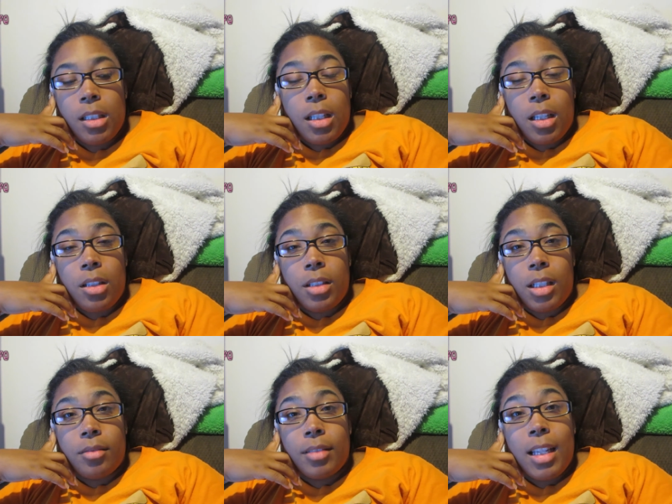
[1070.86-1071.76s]
I don't
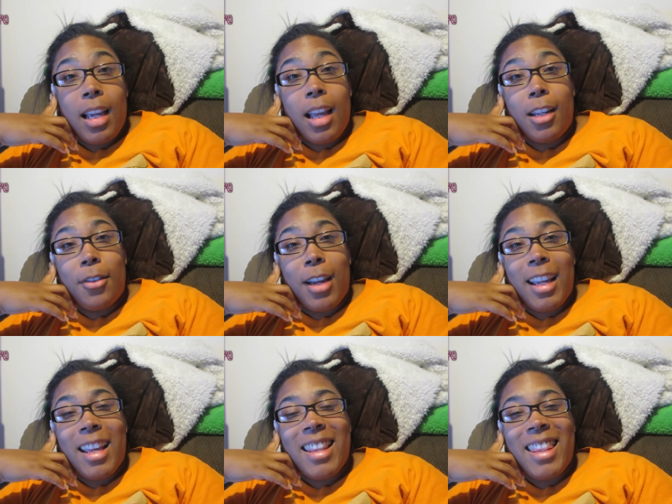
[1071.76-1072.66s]
know.
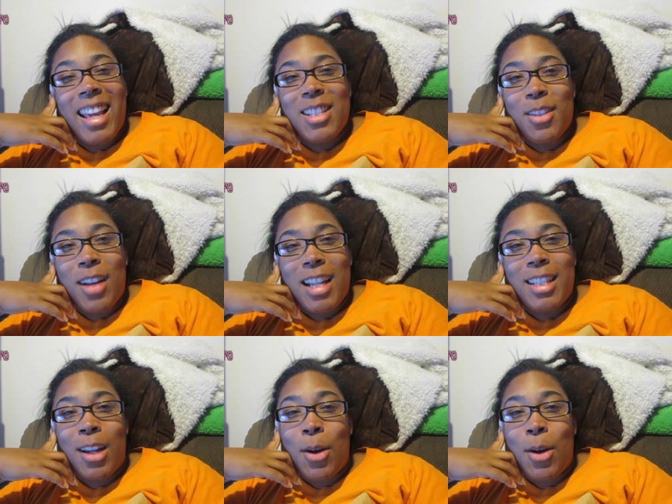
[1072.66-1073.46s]
Anyway, thanks for watching.